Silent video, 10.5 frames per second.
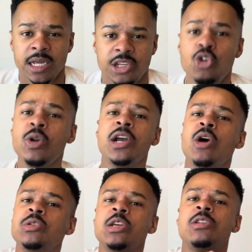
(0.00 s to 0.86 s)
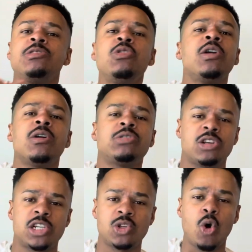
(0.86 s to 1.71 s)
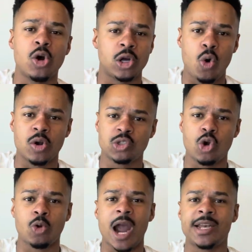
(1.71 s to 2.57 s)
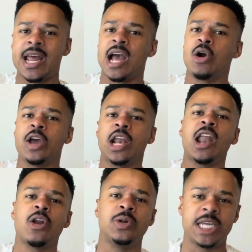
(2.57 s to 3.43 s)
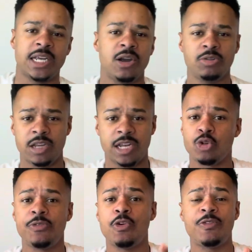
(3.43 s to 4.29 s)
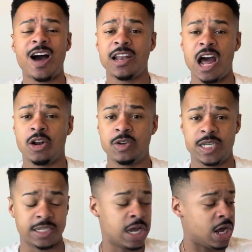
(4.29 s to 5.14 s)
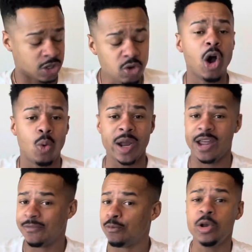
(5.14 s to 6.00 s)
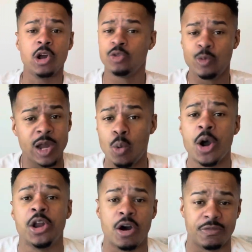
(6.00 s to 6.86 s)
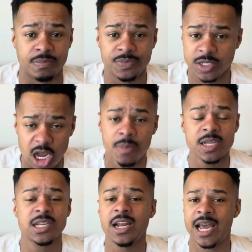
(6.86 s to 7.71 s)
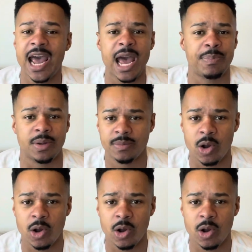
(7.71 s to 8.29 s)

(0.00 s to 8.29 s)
You can go to the you can go to the store, the corner store right now, go get a lottery ticket, go get three, four, five lottery tickets. You're gonna win, we're gonna win one of them. Something is gonna happen.